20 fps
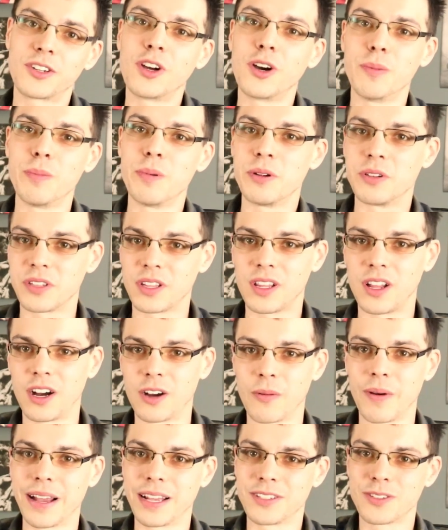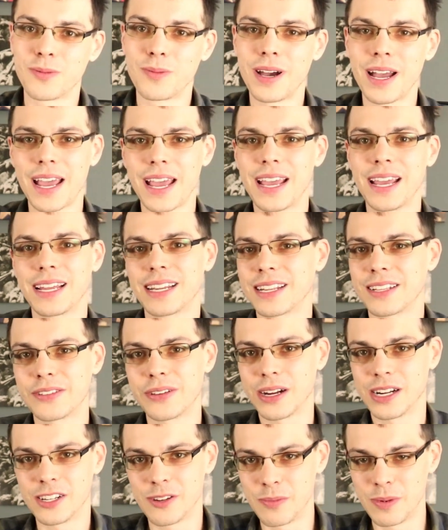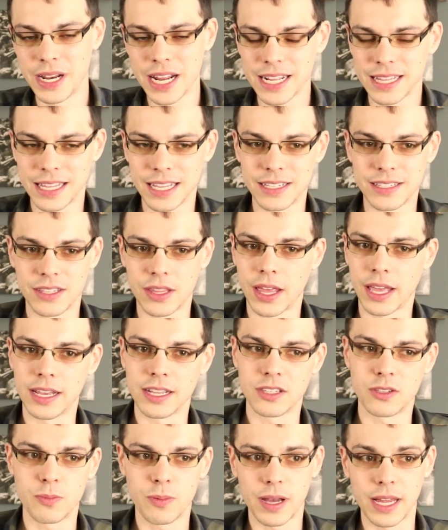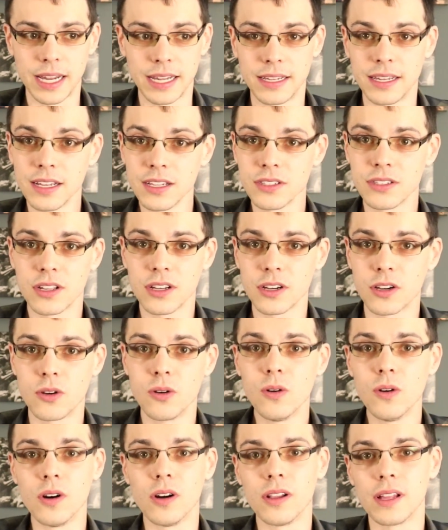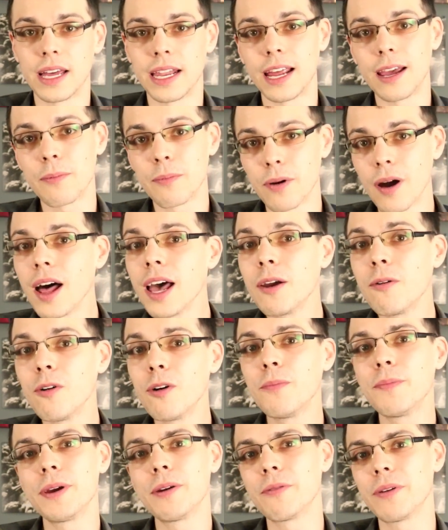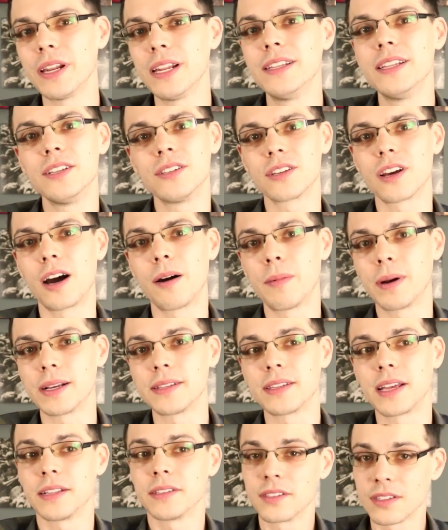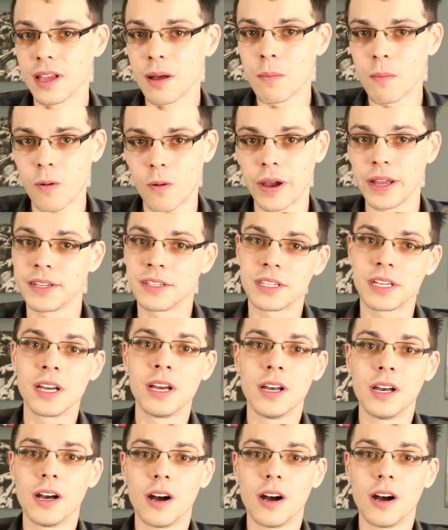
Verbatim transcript: October is a long ways away, and it's hard to predict these things, but it does look cool, and I probably will not be reading these comics at some point